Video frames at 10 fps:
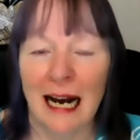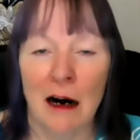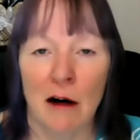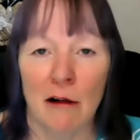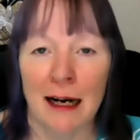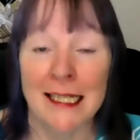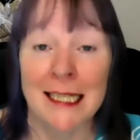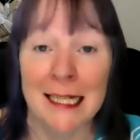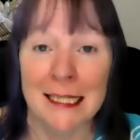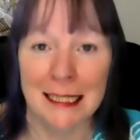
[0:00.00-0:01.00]
our
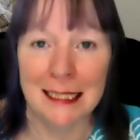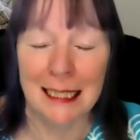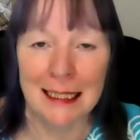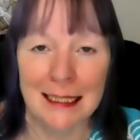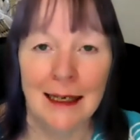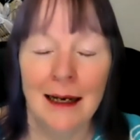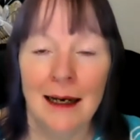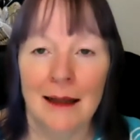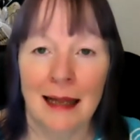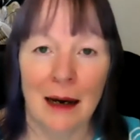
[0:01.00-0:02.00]
identity
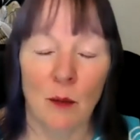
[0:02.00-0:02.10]
that